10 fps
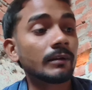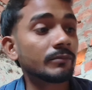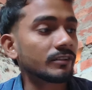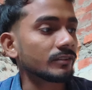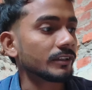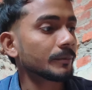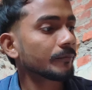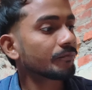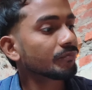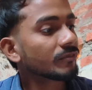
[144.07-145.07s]
chapters name.
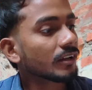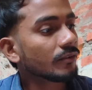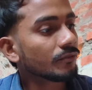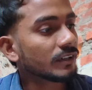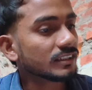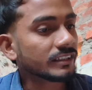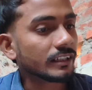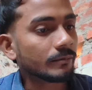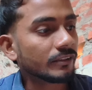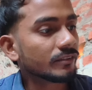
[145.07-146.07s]
First
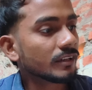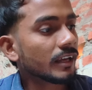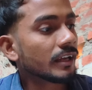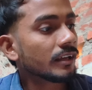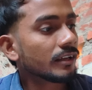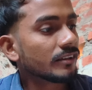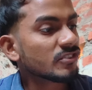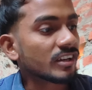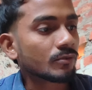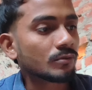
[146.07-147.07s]
name is
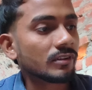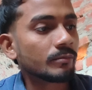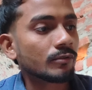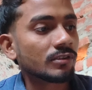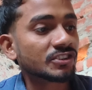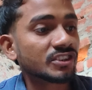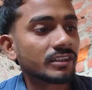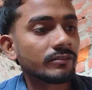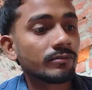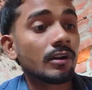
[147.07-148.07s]
sexual
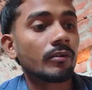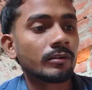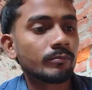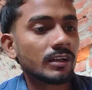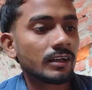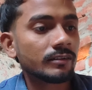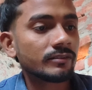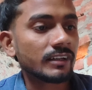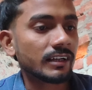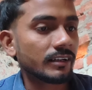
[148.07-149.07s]
reproduction in flowering
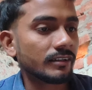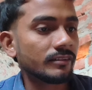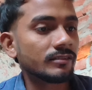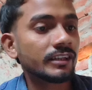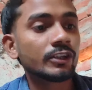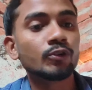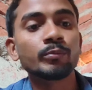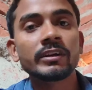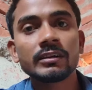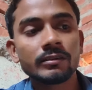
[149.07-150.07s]
plants. Second is
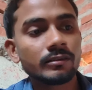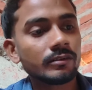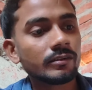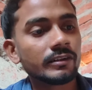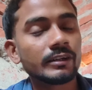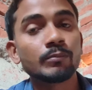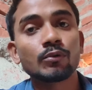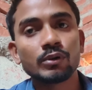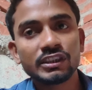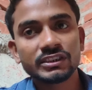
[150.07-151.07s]
human
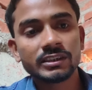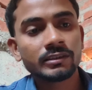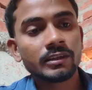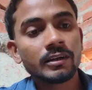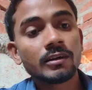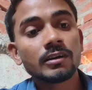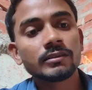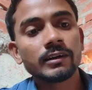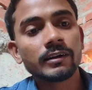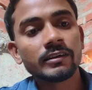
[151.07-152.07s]
reproduction.
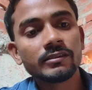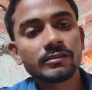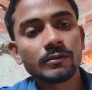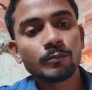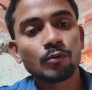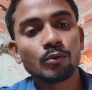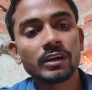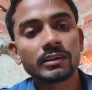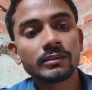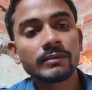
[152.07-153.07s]
Third is
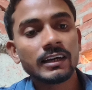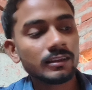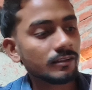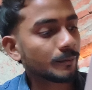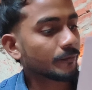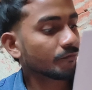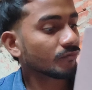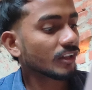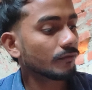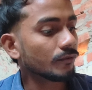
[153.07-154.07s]
productive health.
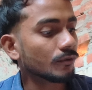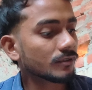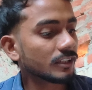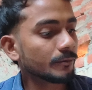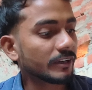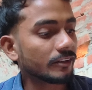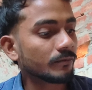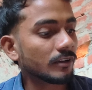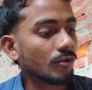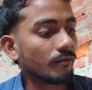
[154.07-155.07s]
Fourth is
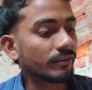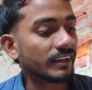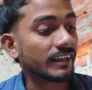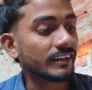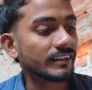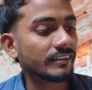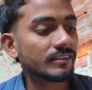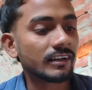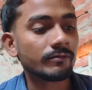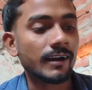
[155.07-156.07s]
principle of
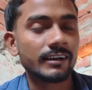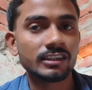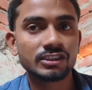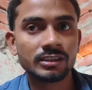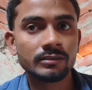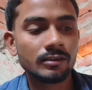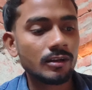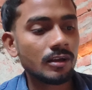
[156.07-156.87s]
inheritance and variation.